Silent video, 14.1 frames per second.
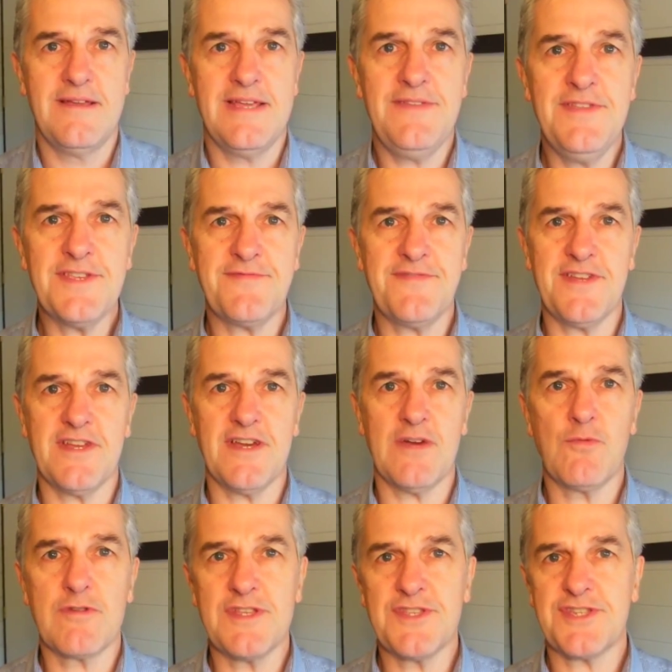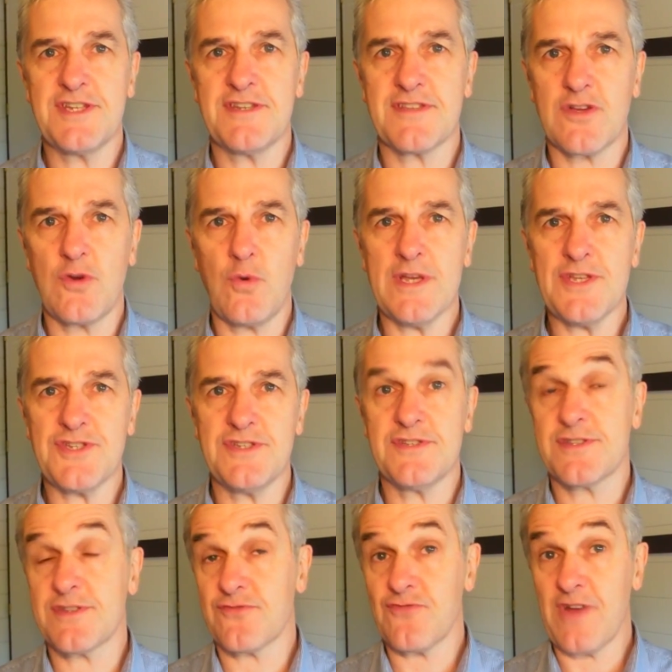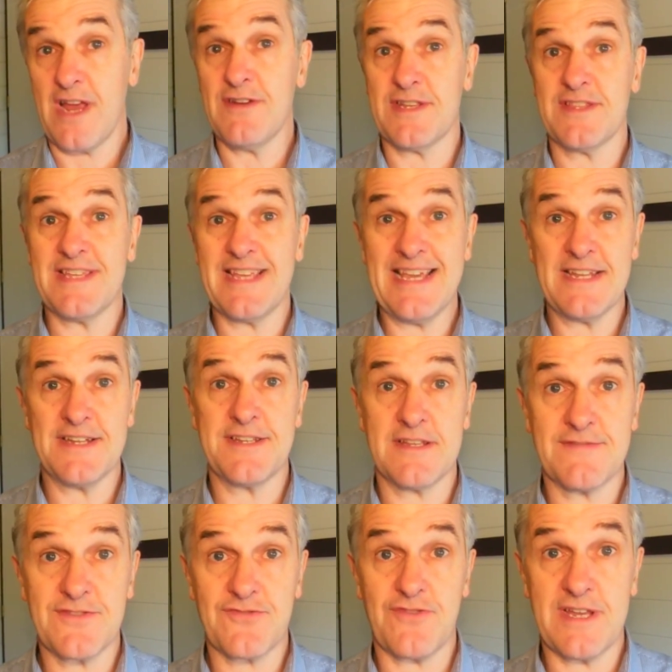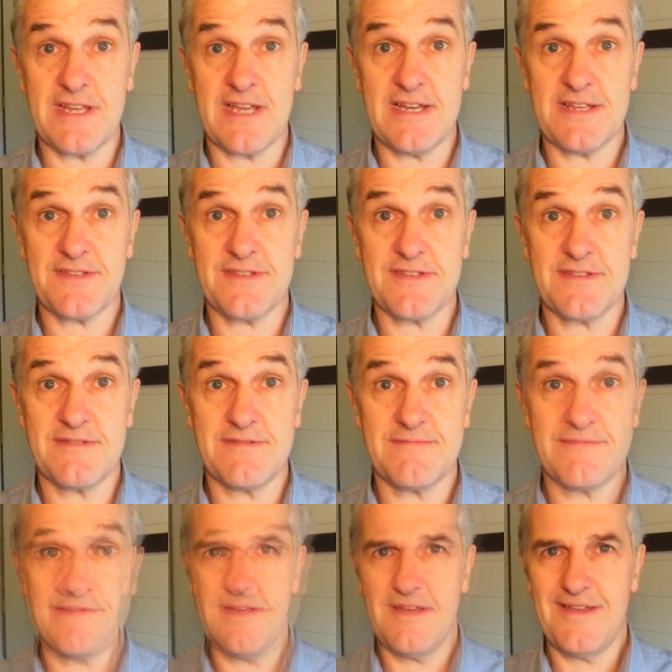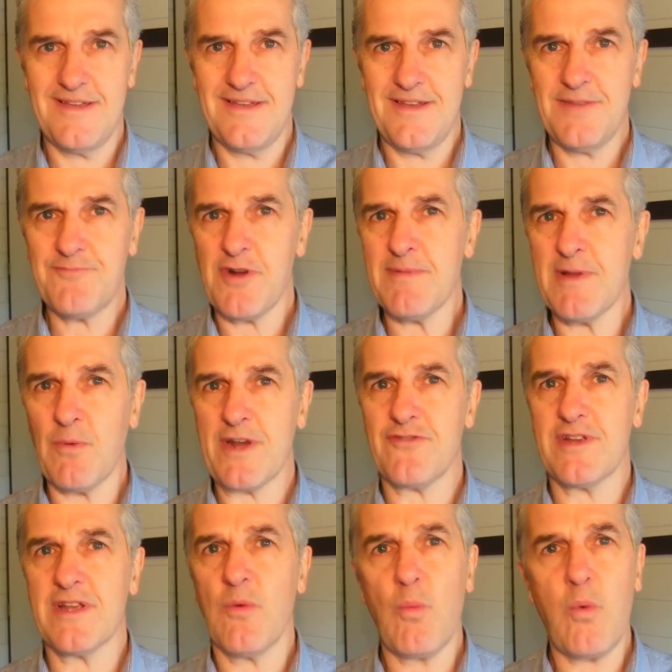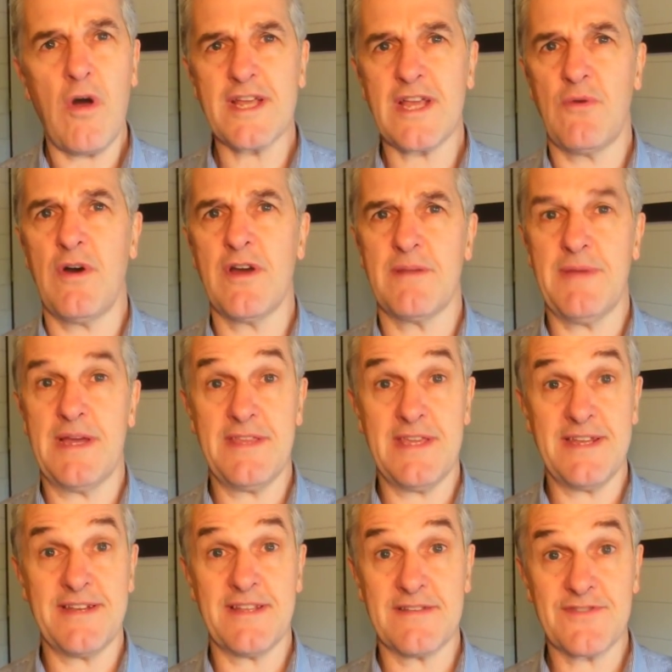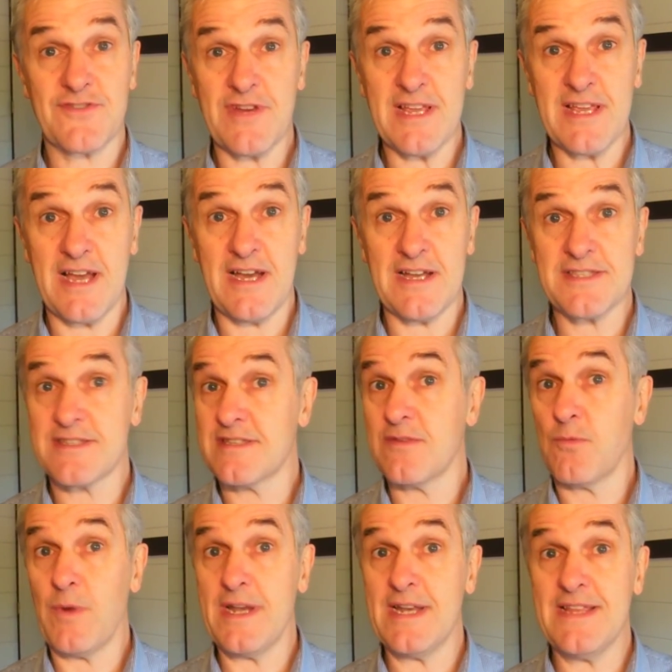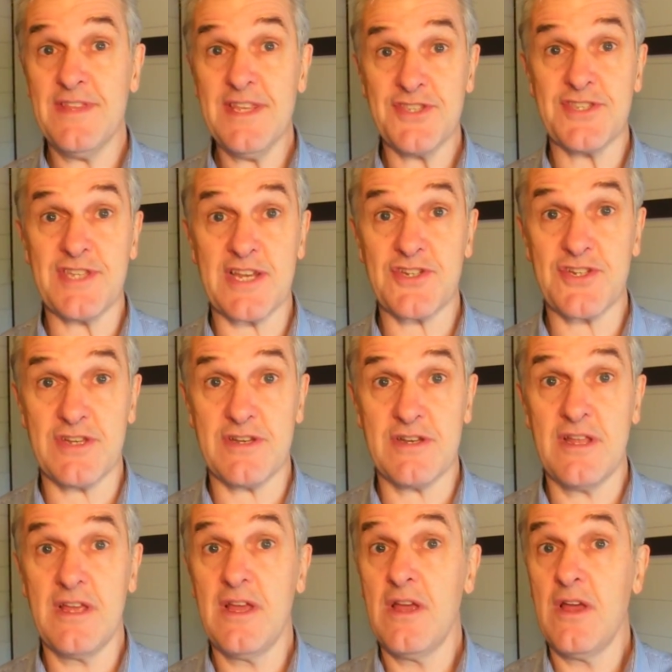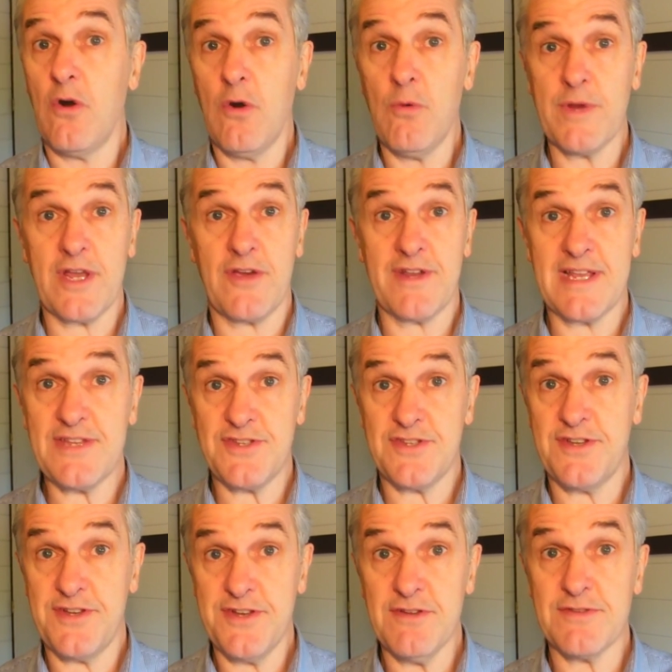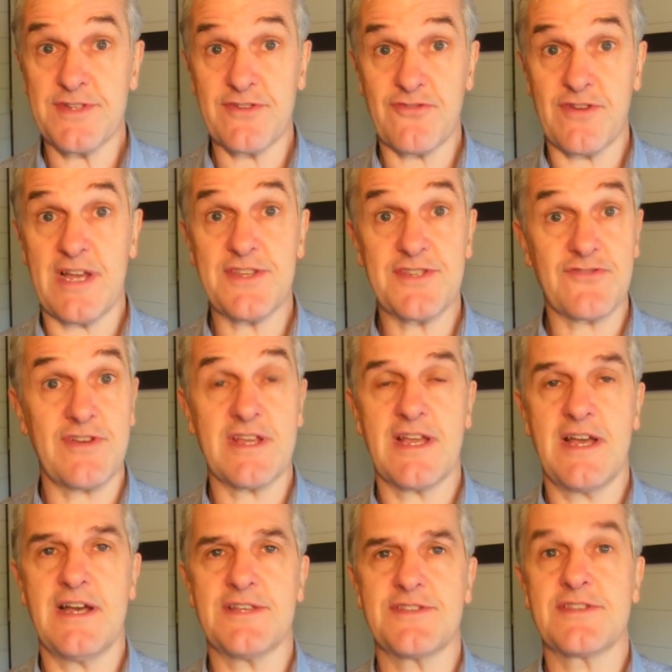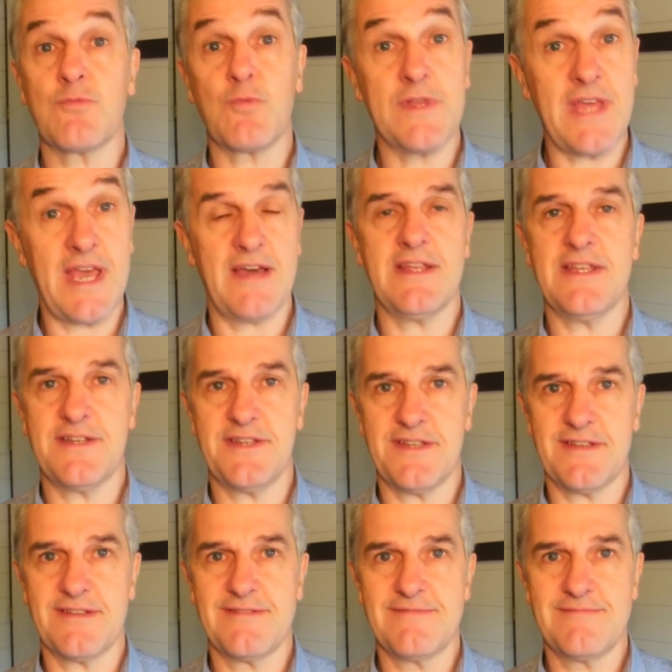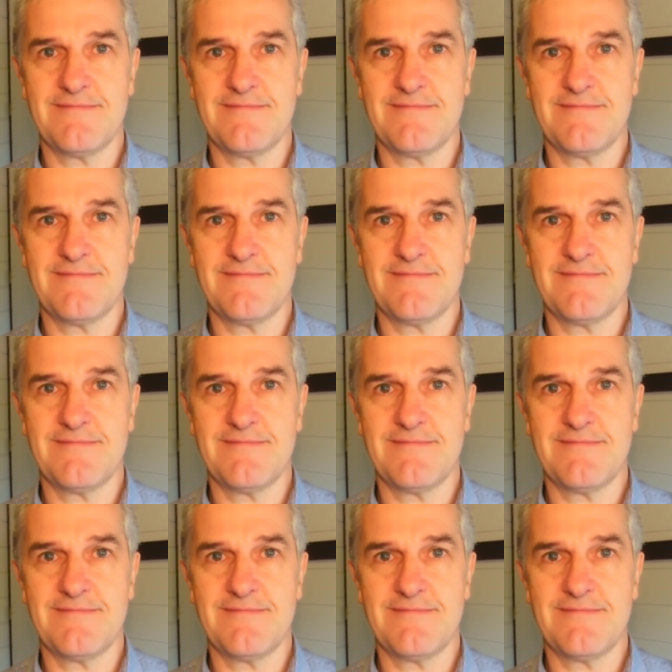In this video, we'll consider the questions surrounding the editing of screencasts. You're probably wondering why go on about the editing of screencasts when in this section all we're going to get you to do is to create screencasts without editing.